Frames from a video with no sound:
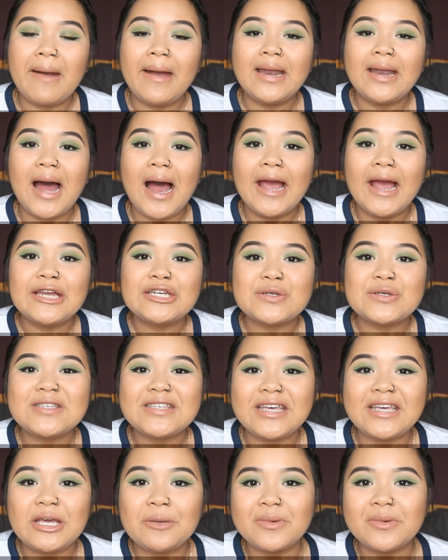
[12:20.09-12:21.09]
and I shall
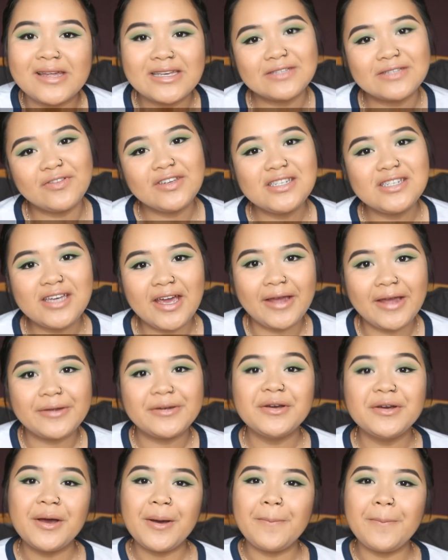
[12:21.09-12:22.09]
see you in my next
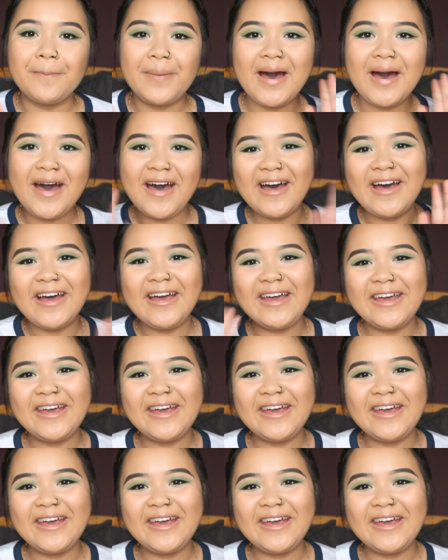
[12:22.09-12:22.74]
video. Bye!